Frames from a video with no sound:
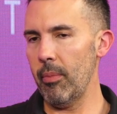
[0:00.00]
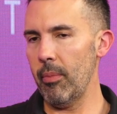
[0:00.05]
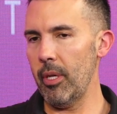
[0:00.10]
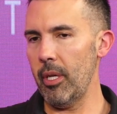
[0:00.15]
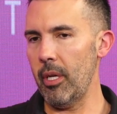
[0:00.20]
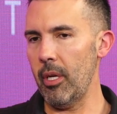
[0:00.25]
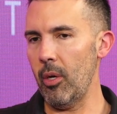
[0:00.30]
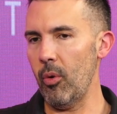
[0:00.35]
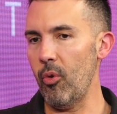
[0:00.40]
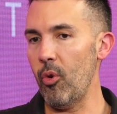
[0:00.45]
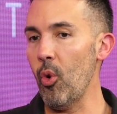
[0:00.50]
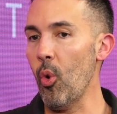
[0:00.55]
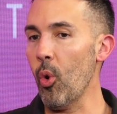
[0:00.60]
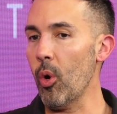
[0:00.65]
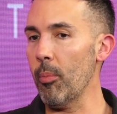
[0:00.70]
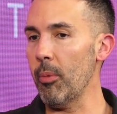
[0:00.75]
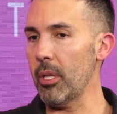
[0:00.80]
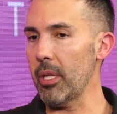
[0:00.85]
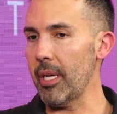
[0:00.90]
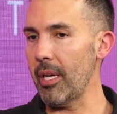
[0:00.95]

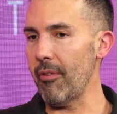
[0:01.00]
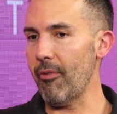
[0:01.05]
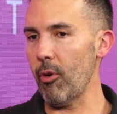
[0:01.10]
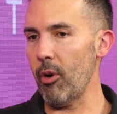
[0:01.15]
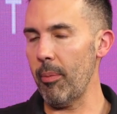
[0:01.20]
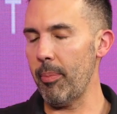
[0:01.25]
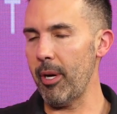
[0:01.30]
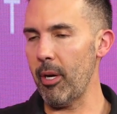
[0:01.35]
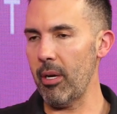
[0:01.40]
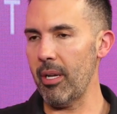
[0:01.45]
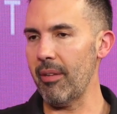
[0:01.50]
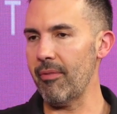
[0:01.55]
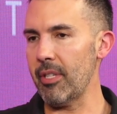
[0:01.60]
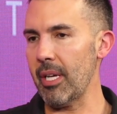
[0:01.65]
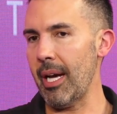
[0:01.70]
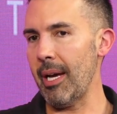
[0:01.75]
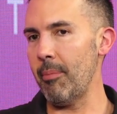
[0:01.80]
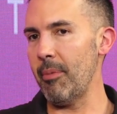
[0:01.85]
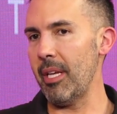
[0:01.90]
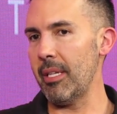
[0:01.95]
normally for a period of
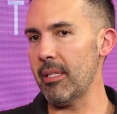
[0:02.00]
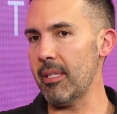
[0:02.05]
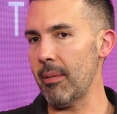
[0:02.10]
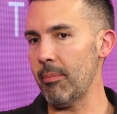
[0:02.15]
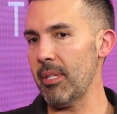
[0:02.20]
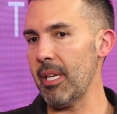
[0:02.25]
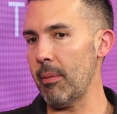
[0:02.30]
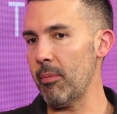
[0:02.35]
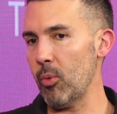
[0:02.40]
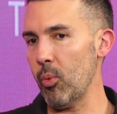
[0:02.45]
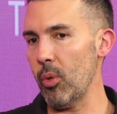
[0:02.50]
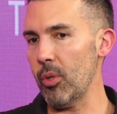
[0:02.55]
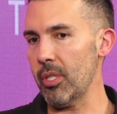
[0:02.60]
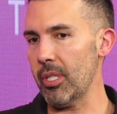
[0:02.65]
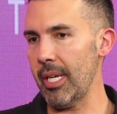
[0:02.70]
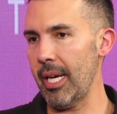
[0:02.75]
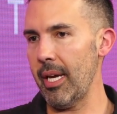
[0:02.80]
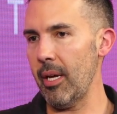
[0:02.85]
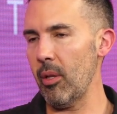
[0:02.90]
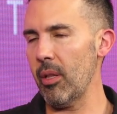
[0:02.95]
time, then sometimes we'll
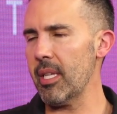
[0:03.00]
say,